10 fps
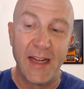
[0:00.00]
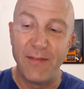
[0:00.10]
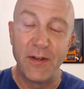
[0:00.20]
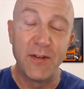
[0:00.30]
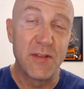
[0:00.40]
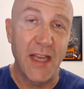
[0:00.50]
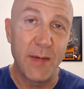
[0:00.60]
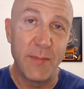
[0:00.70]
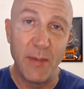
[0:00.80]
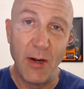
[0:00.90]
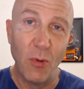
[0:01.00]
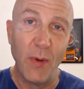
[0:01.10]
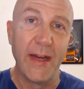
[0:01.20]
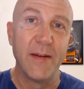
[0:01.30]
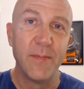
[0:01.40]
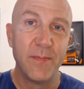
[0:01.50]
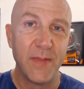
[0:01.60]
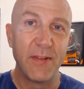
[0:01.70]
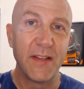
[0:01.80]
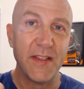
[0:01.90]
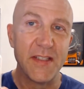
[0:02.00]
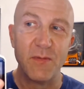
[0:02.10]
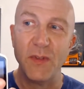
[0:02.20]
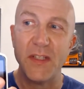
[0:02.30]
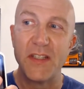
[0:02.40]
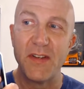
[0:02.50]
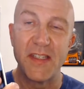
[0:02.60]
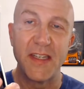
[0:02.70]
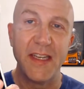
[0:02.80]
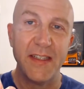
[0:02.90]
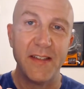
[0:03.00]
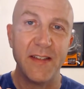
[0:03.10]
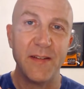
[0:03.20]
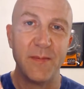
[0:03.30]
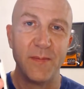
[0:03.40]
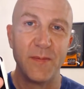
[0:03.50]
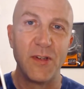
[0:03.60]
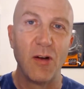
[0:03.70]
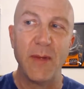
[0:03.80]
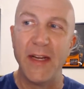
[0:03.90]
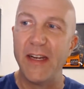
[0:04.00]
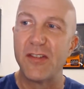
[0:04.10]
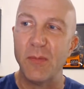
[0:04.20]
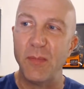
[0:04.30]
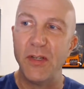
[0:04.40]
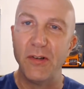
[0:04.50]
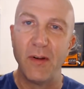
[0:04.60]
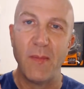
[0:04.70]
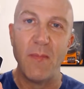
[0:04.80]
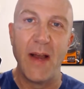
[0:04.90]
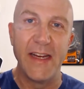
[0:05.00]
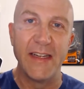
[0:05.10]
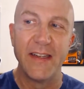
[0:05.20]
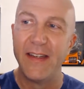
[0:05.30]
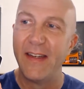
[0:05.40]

I figured there's got to be a better way. I've got this really sophisticated Garmin Edge computer on my bike.